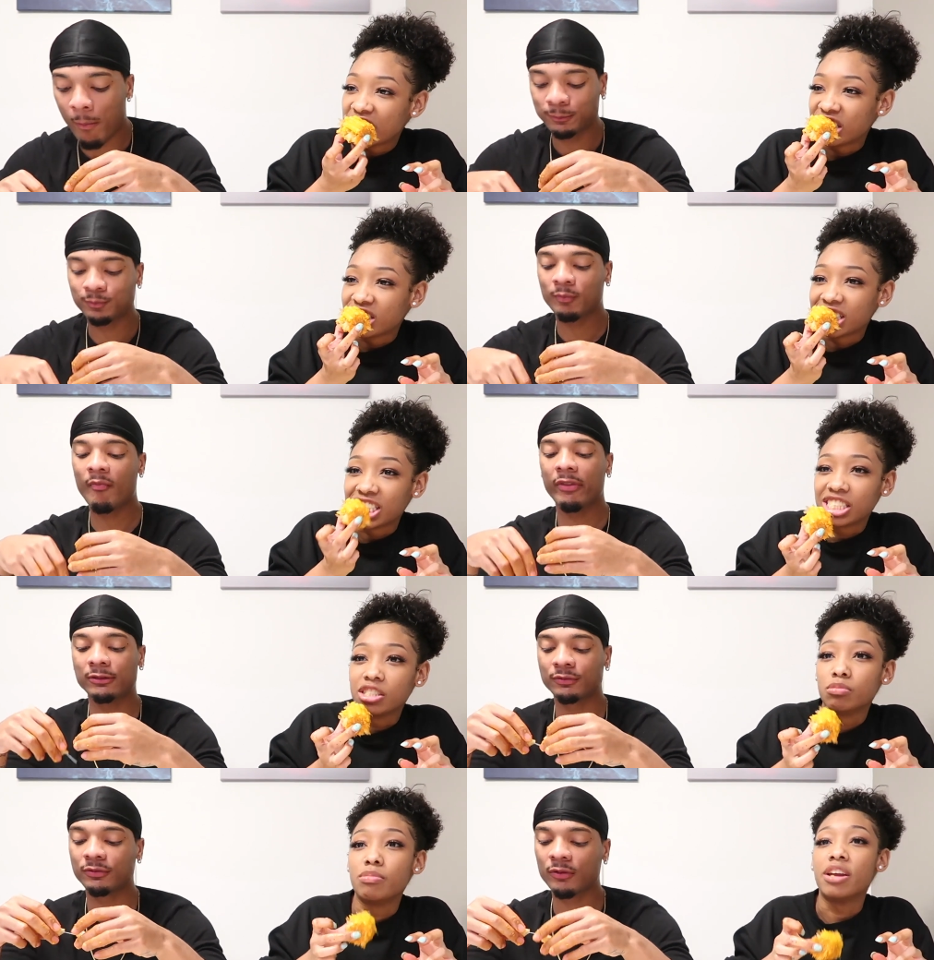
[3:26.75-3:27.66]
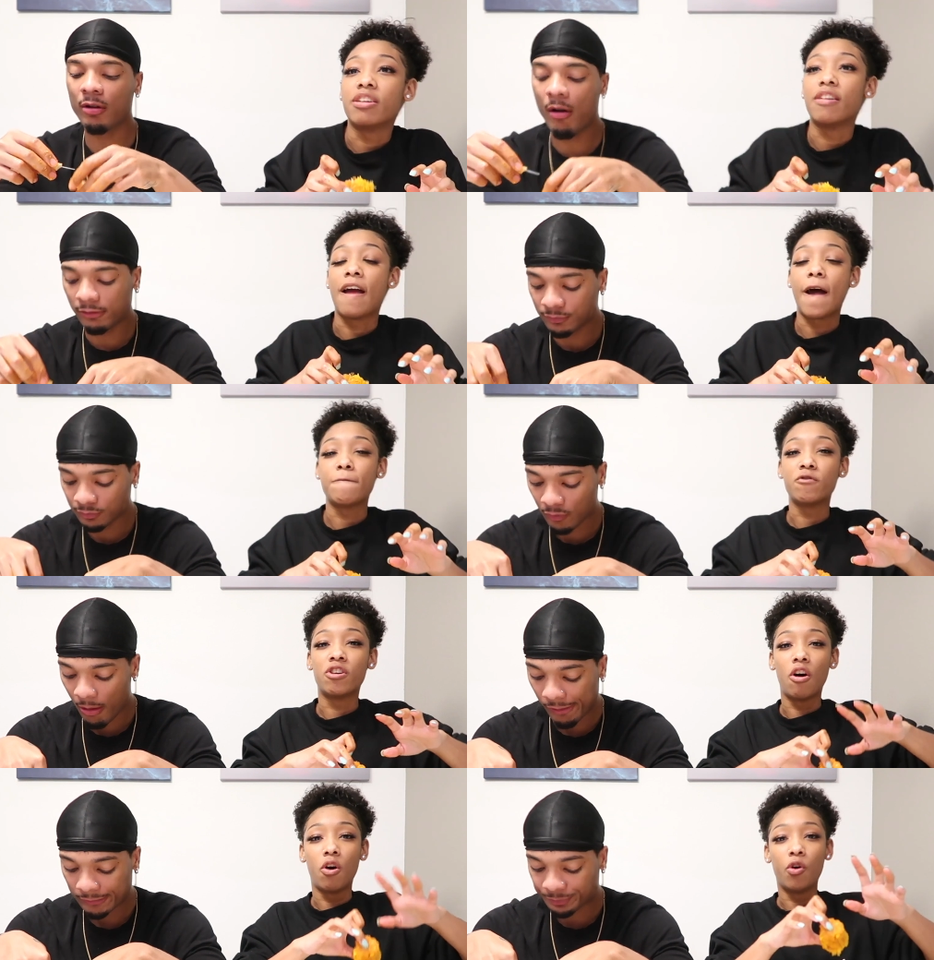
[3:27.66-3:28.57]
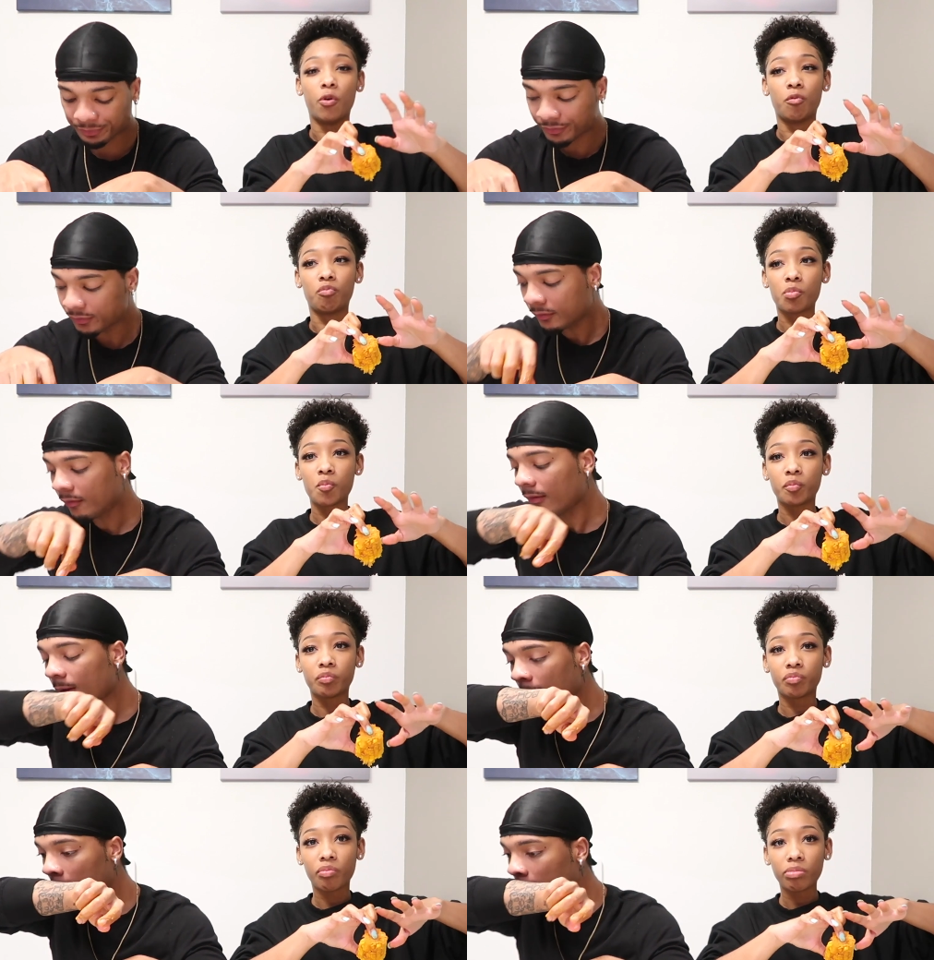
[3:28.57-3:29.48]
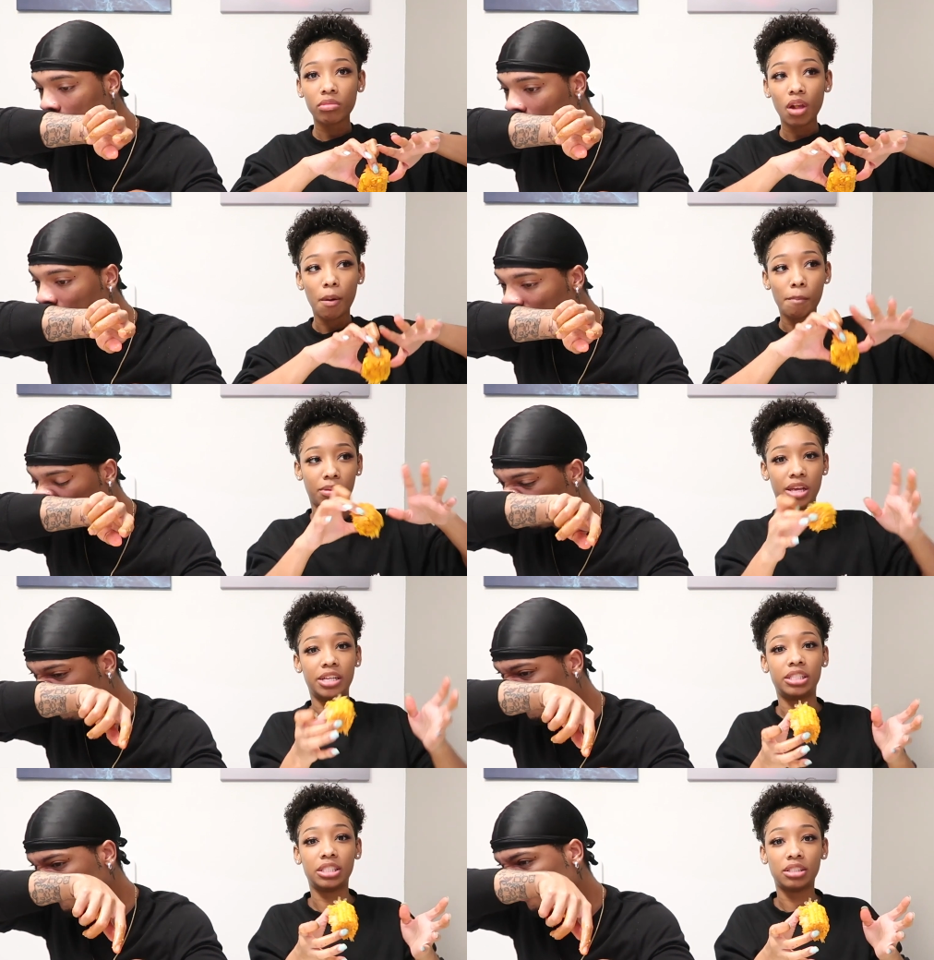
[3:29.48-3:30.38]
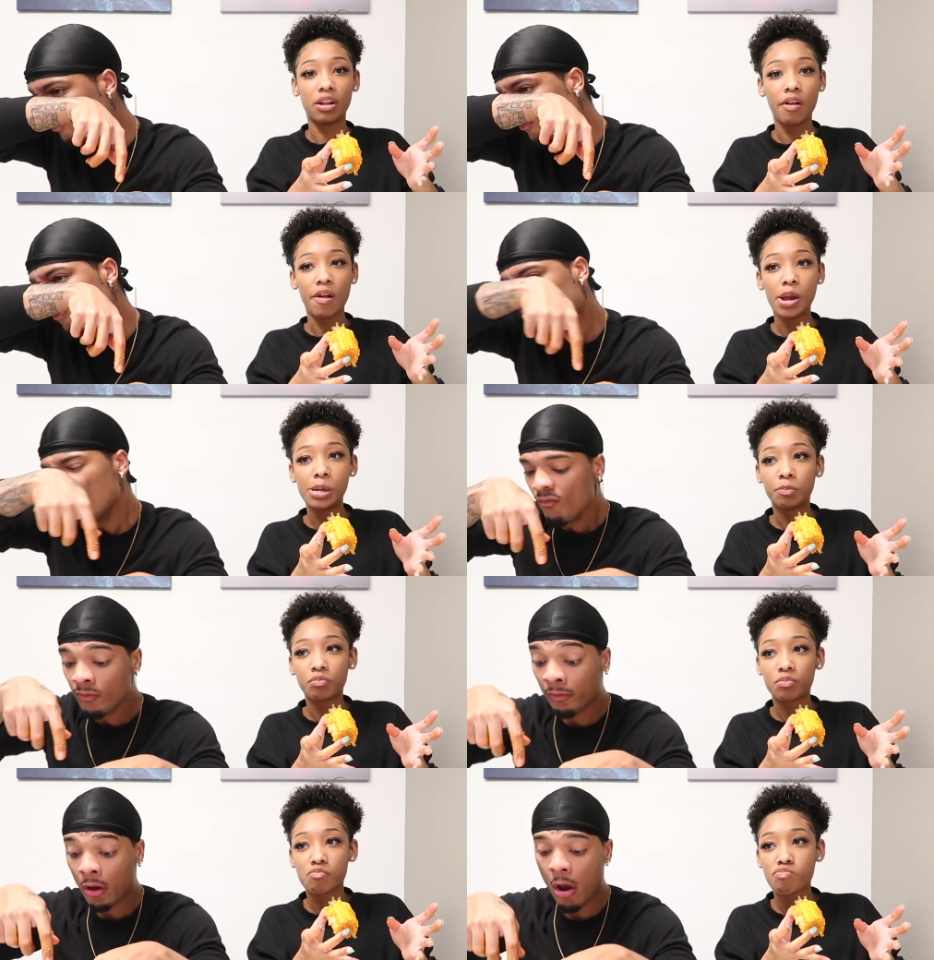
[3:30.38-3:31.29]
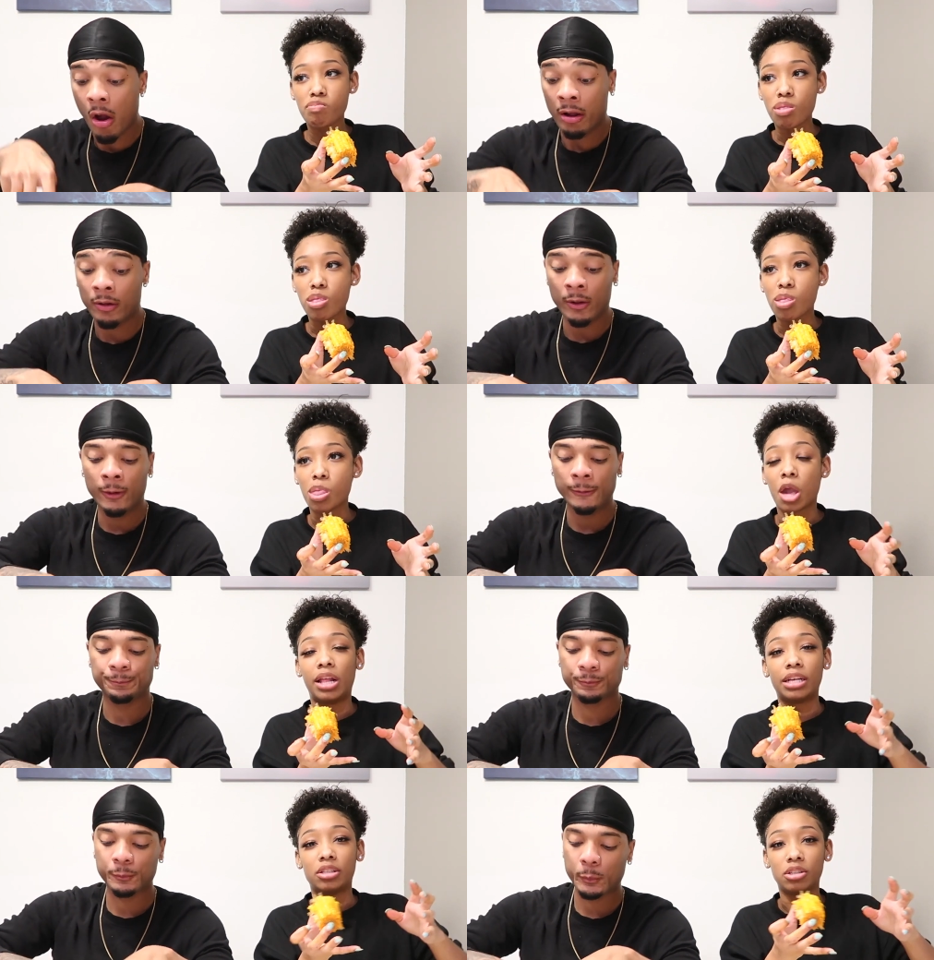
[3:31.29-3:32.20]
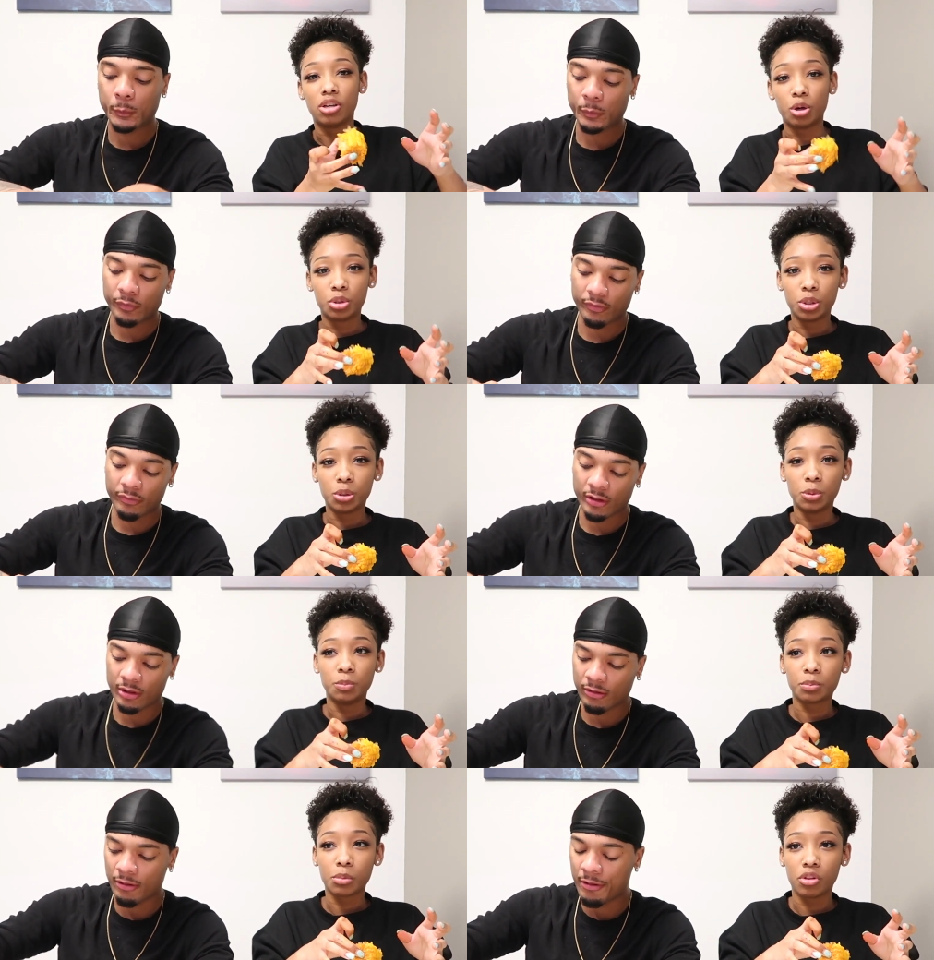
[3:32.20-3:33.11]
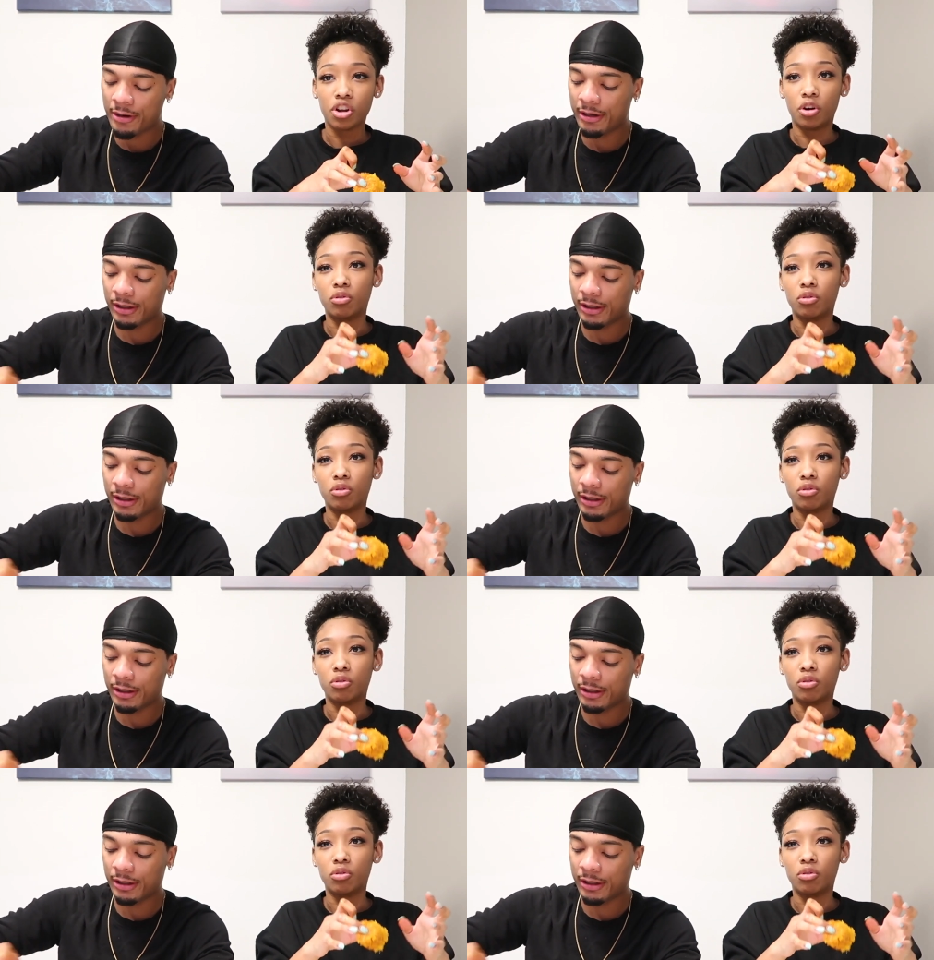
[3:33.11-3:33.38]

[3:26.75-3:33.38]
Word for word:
Speaker 1: I feel like it's better to have your own place, like to go to, your